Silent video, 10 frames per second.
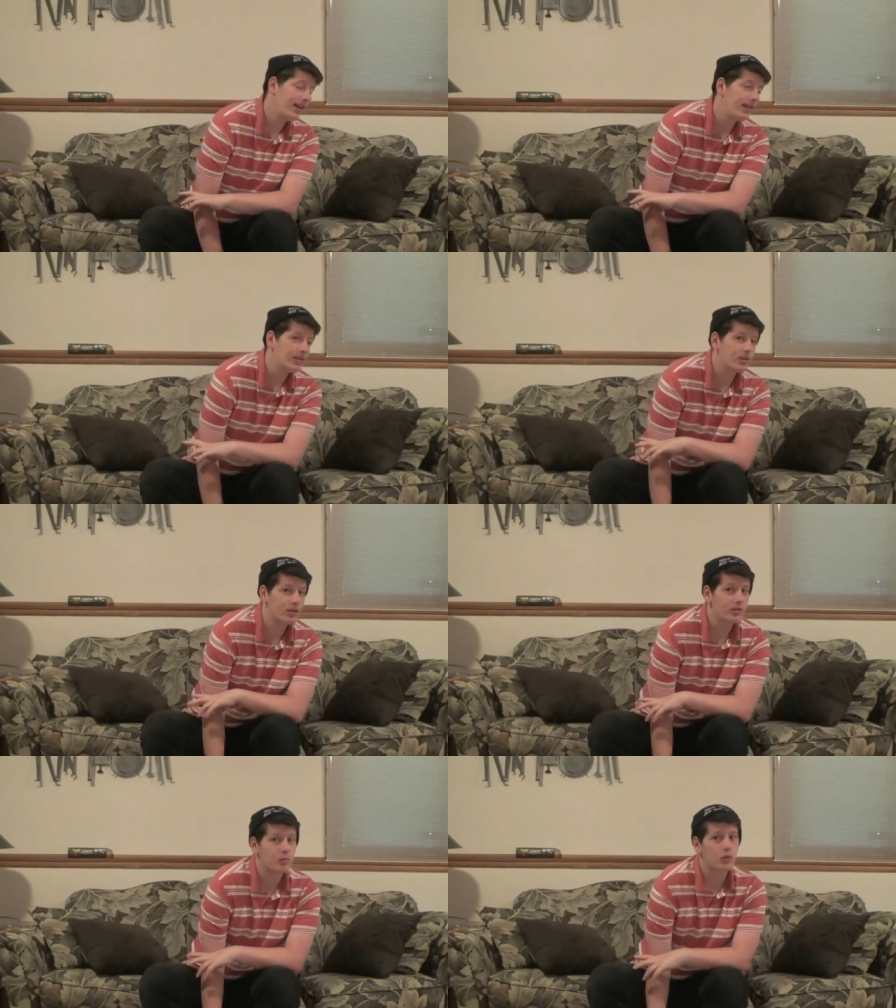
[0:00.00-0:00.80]
and he
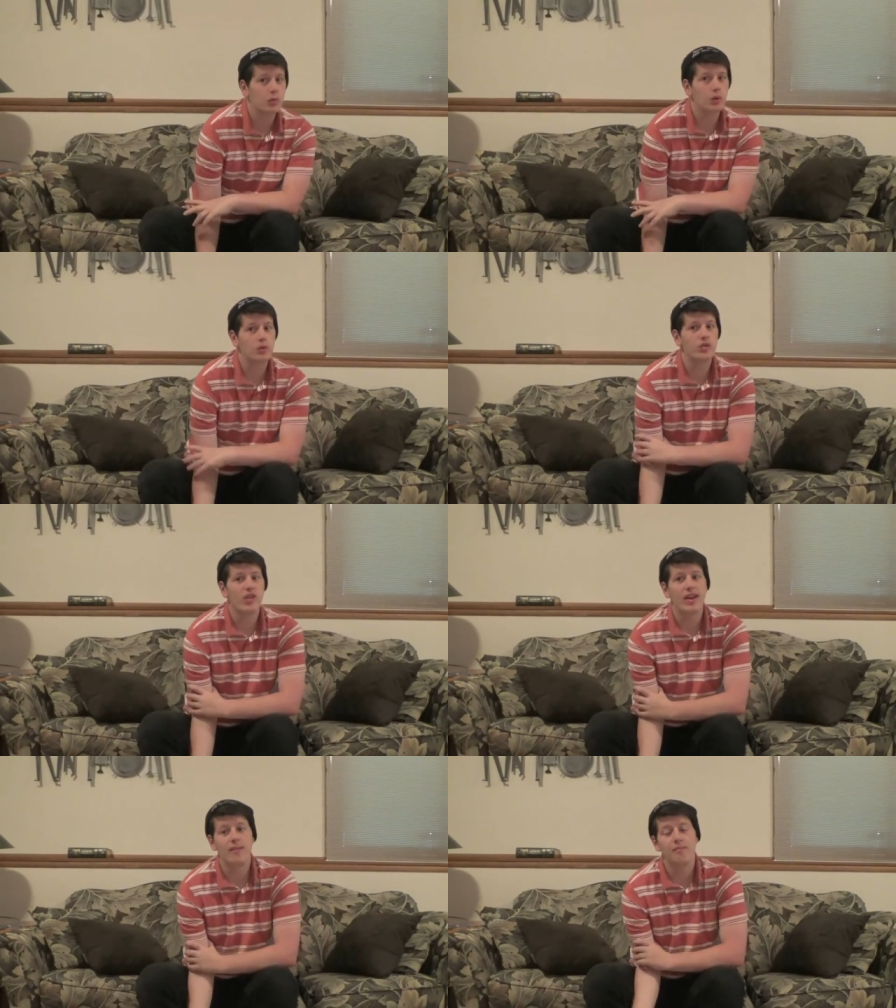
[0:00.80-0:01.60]
deserves more roles.
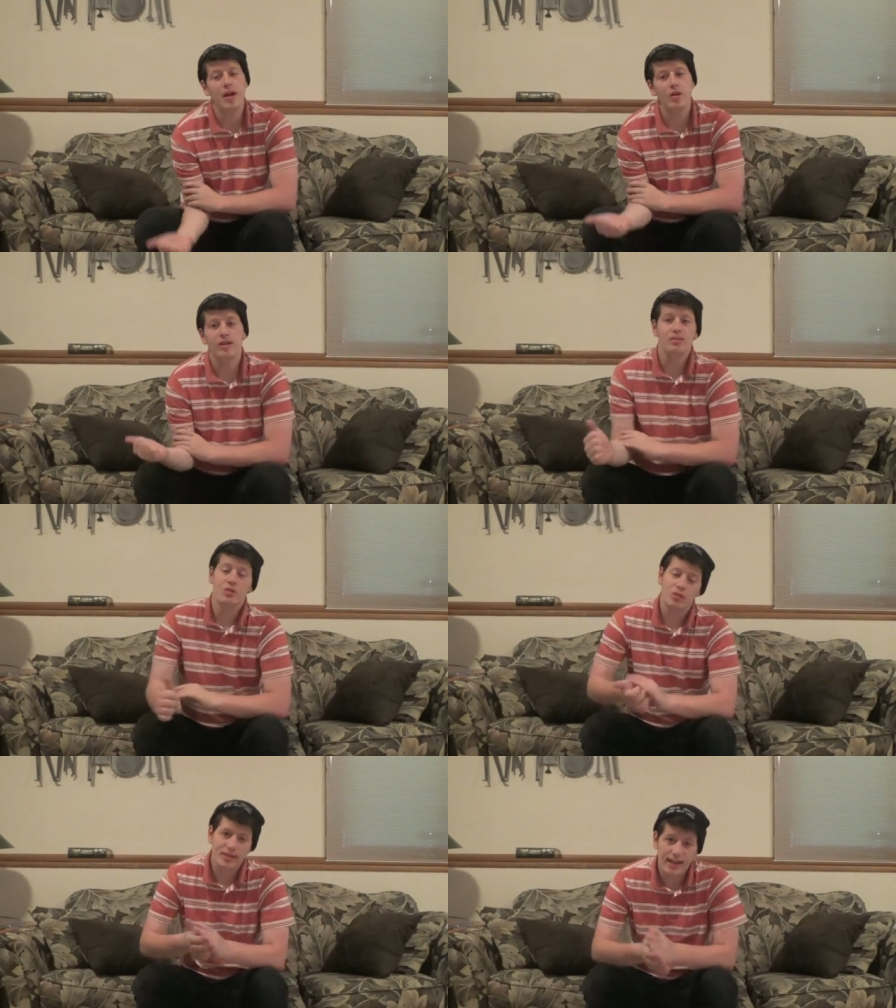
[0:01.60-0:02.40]
And Mel
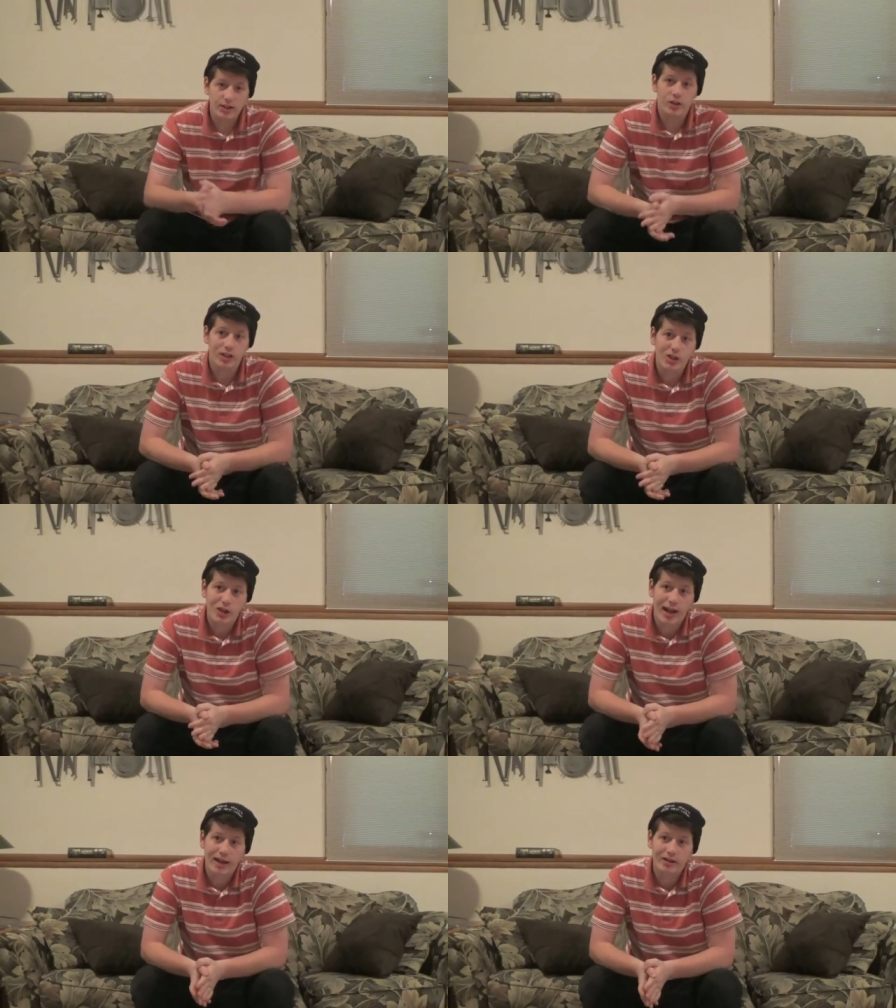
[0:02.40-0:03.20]
Gibson was actually a
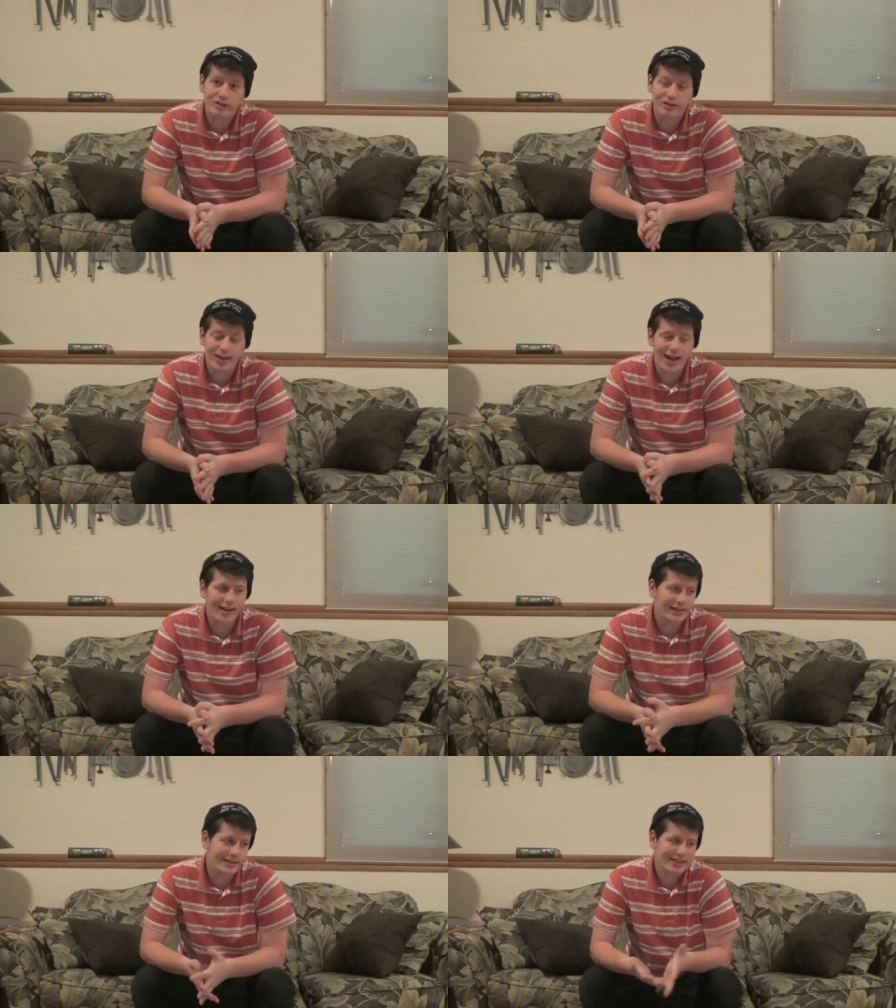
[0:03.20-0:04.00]
good actor,
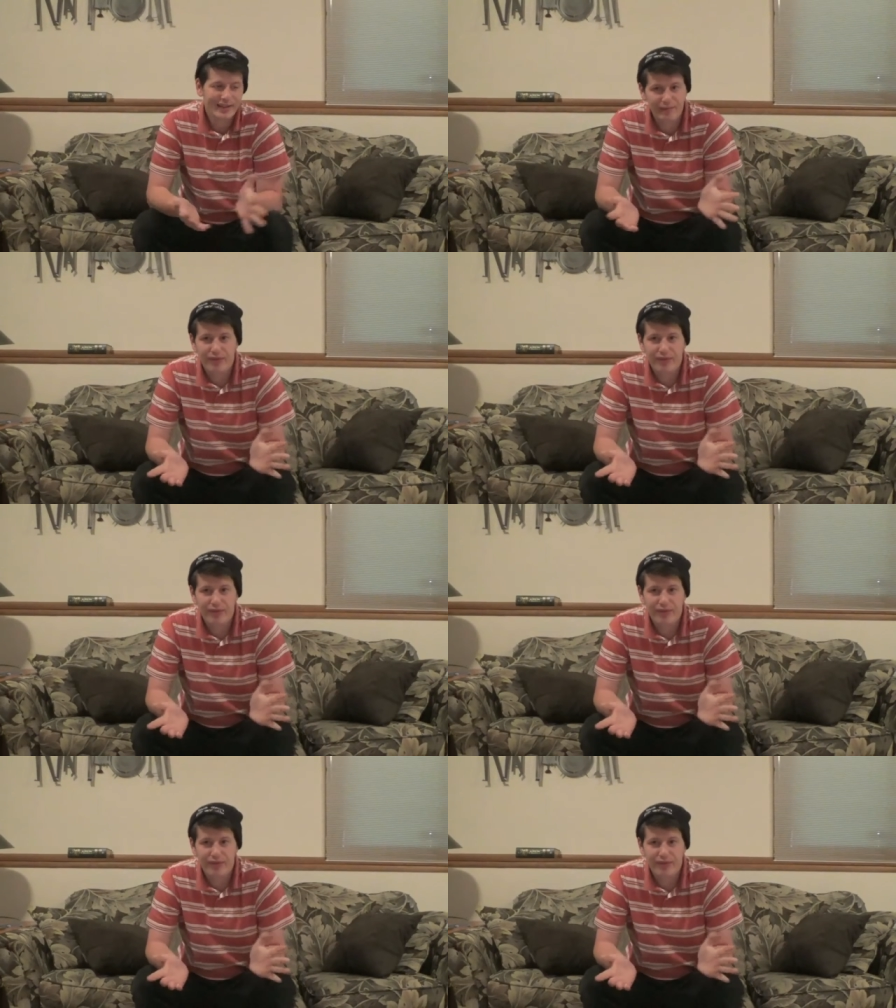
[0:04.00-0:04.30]
guys.